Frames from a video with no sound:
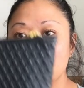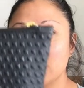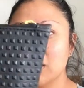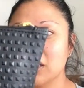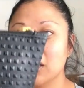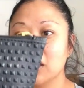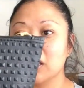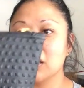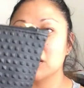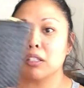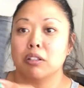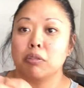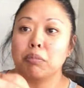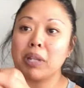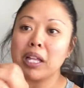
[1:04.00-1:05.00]
is uh, this
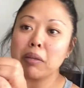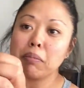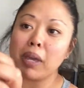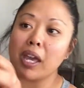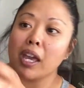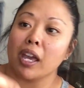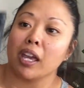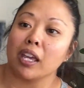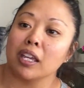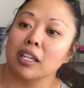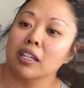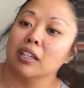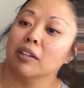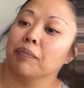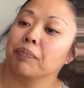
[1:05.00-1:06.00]
little black
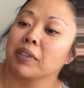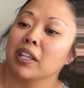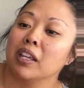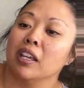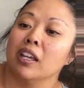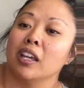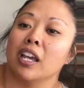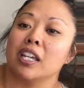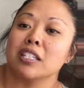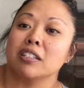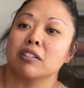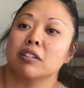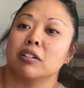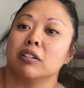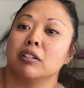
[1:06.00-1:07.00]
bag. Has
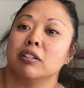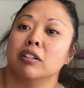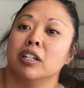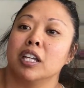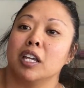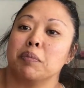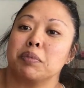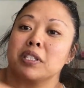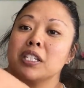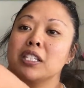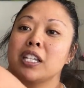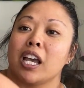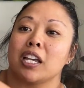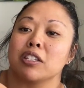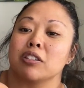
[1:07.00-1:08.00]
little Ipsy
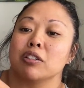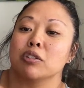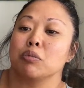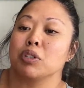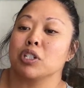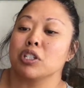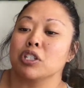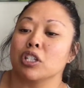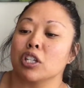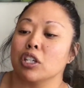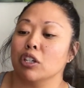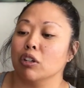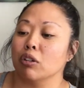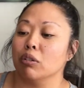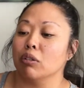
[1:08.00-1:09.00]
tassels, which is
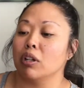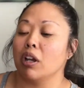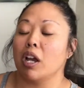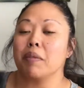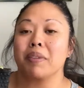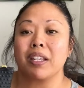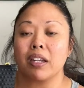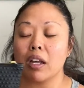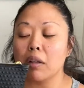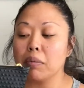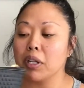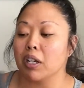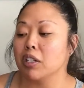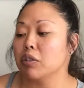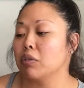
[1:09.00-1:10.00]
cute. I mean, I'll be
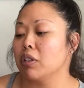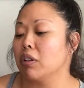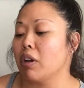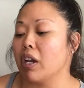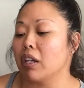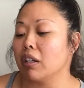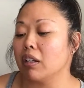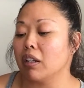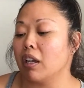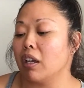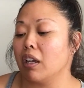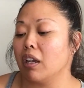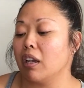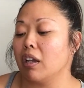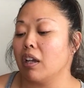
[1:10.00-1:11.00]
honest with you, I,
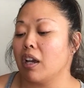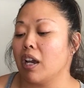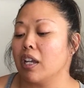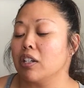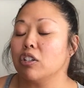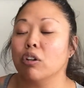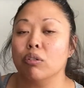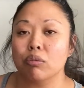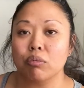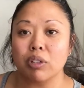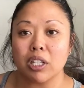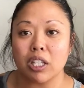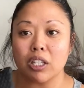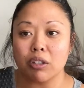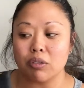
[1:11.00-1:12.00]
I don't
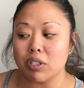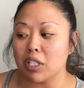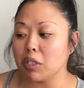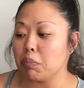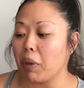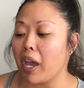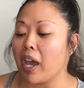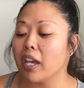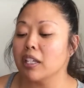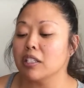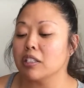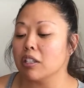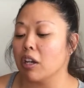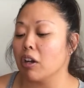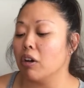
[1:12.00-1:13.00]
really use these bags,
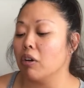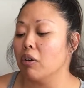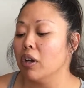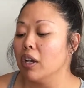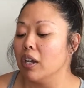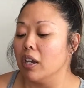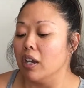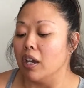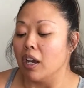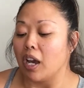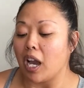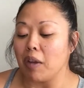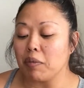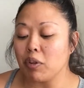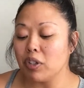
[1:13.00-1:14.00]
so
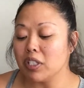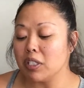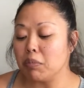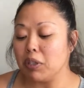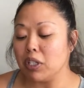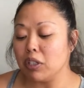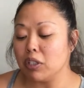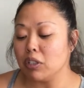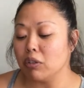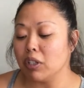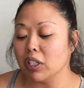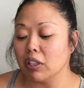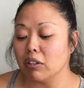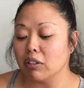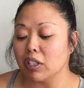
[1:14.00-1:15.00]
I'm going to be doing
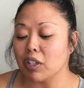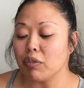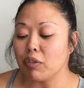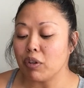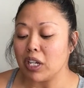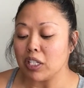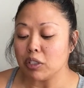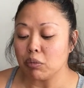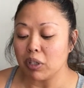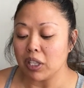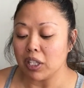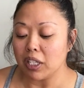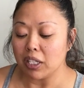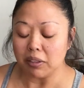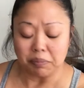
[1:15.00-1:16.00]
little giveaways with
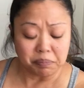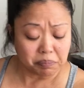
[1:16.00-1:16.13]
it,